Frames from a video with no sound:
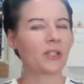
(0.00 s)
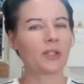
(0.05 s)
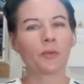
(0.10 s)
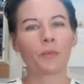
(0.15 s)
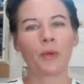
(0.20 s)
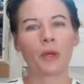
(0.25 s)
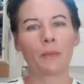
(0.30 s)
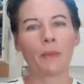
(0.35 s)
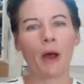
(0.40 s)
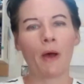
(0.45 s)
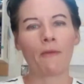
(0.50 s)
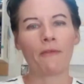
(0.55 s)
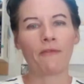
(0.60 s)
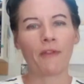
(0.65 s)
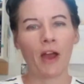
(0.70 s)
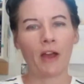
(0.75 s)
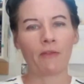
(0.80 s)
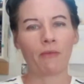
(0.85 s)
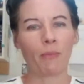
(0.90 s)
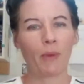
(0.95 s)
They'll be about
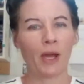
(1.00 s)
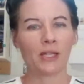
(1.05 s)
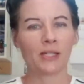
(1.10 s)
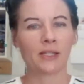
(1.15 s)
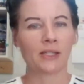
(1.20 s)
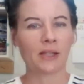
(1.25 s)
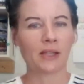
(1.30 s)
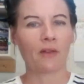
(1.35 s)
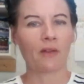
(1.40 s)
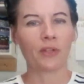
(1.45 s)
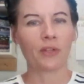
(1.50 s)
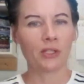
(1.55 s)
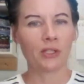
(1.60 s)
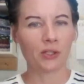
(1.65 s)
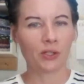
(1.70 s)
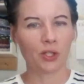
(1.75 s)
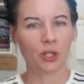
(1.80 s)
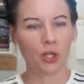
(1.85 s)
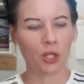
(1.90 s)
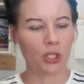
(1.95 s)
5x7,
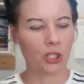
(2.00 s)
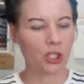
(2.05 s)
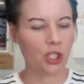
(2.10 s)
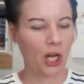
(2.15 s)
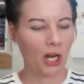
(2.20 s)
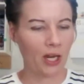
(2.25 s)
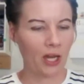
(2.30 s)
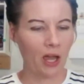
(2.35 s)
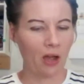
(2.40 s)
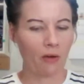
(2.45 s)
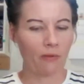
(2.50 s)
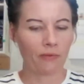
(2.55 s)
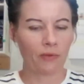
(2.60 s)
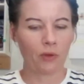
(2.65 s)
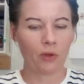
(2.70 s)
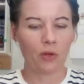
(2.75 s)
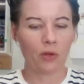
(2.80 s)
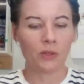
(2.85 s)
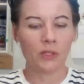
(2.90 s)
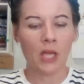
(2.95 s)
so you can check out for
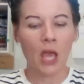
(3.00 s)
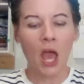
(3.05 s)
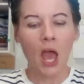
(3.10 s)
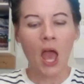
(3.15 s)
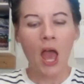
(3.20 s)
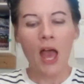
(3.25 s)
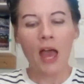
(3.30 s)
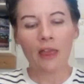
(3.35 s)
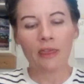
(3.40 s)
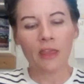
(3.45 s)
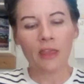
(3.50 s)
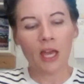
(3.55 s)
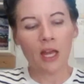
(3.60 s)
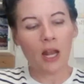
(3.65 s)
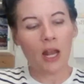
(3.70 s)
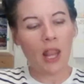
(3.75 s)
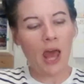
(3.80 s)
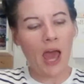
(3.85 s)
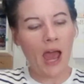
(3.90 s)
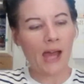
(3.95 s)
those. And
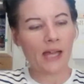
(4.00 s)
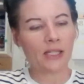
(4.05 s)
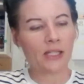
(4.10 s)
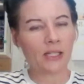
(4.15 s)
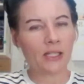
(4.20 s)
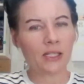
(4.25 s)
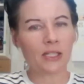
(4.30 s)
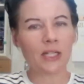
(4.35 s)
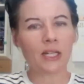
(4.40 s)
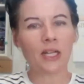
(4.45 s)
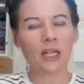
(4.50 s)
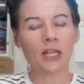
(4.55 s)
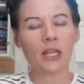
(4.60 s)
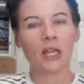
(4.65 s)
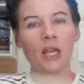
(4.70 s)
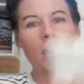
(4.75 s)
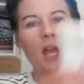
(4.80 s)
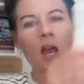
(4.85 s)
then lastly,